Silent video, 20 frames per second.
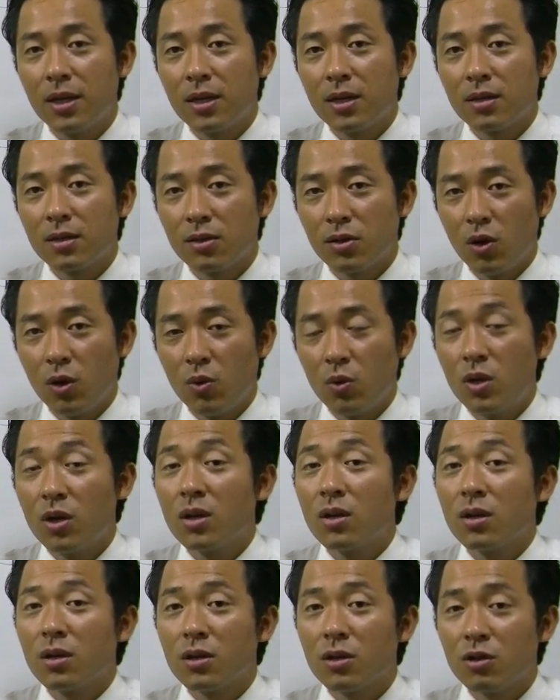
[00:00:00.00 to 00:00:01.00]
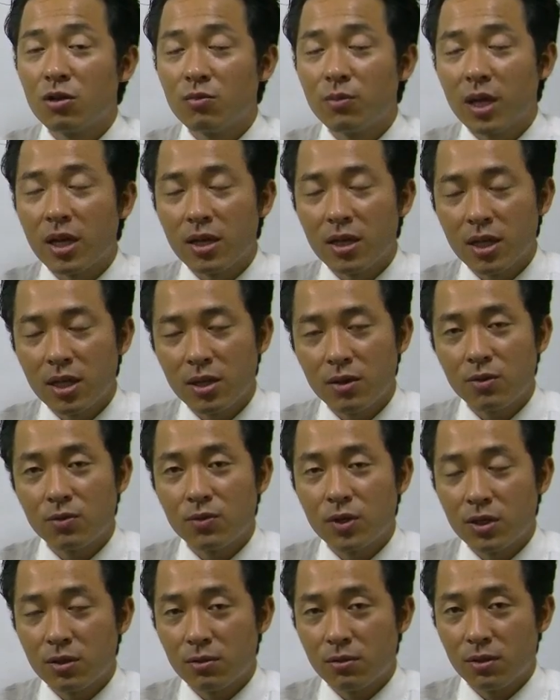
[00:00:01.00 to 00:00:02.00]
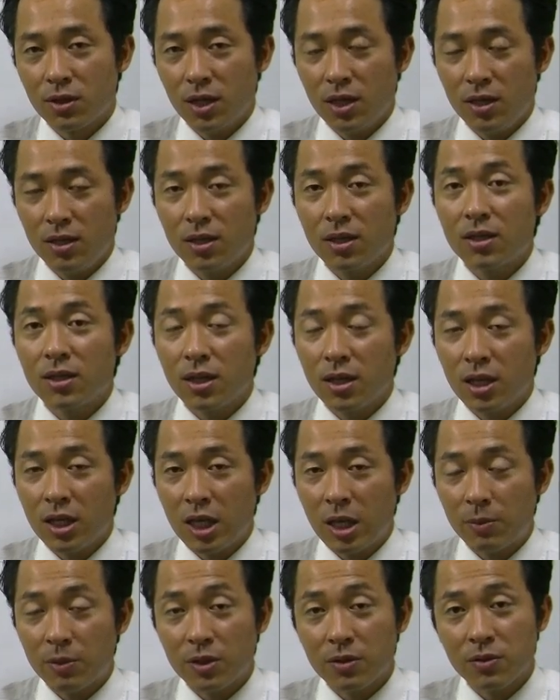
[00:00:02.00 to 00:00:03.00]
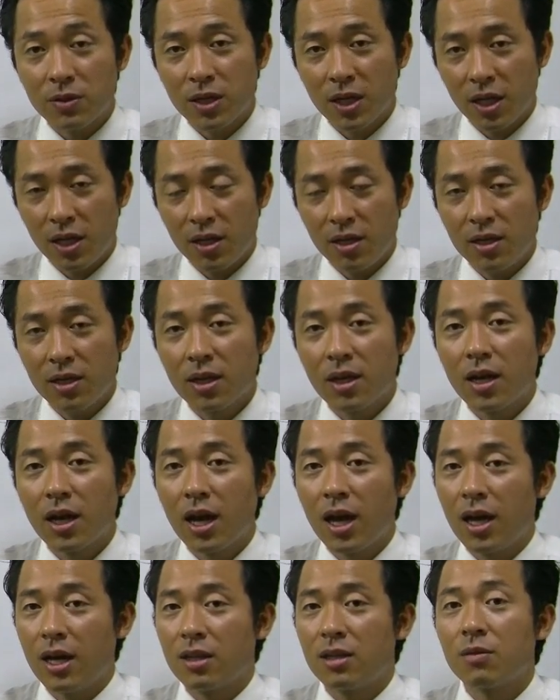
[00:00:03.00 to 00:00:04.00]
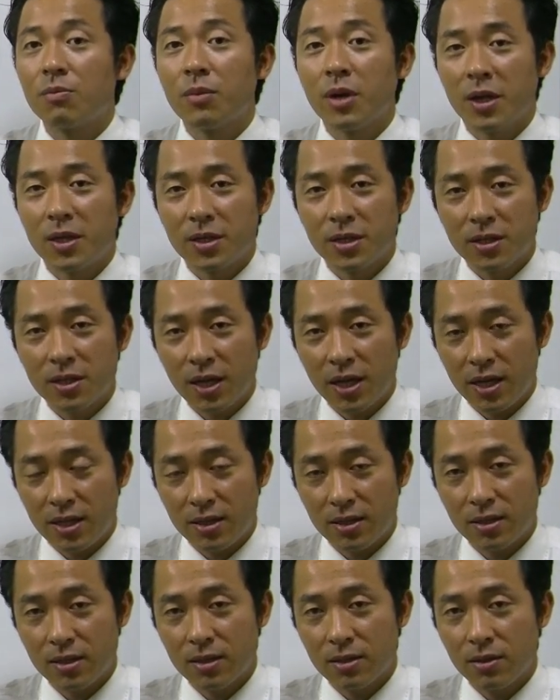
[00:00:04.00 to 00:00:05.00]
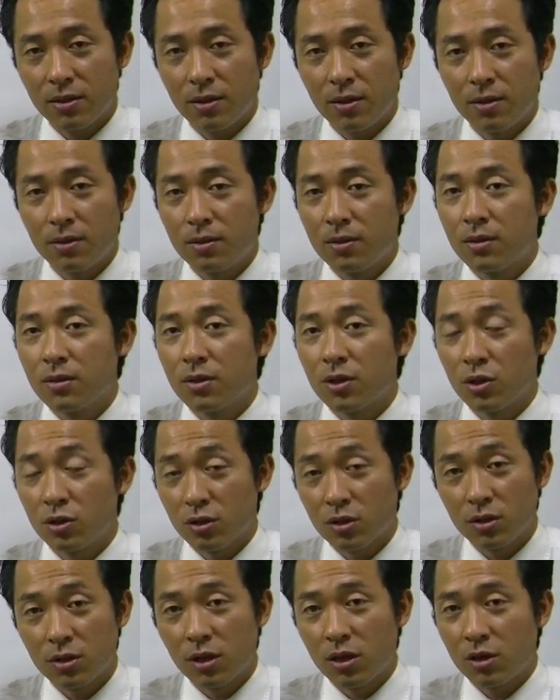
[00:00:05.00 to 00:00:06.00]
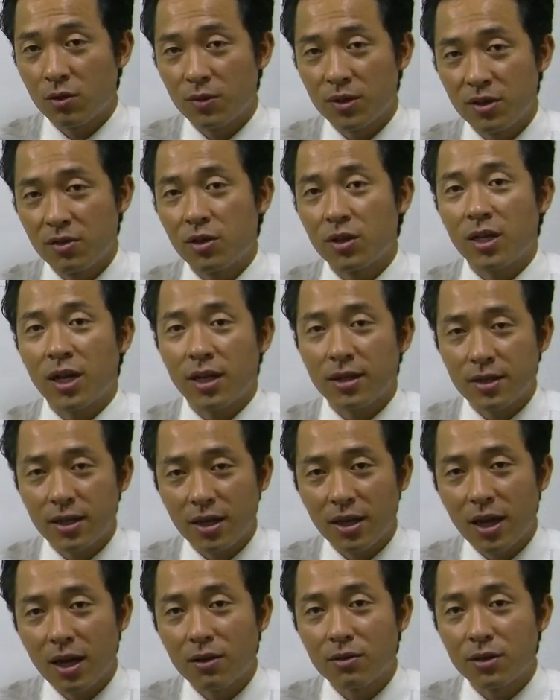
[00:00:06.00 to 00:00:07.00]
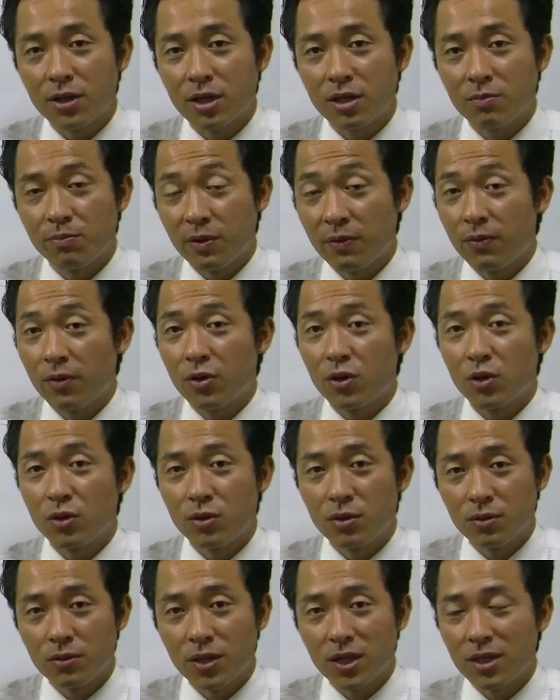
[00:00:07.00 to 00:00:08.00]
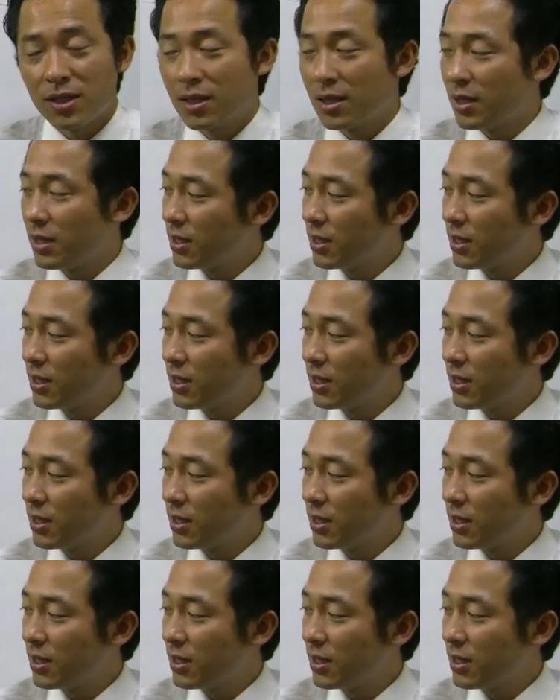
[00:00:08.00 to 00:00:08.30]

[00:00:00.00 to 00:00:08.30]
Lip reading: So you may need to recognize the capital gain and pay the tax. So you should talk with your tax accountant before you do it.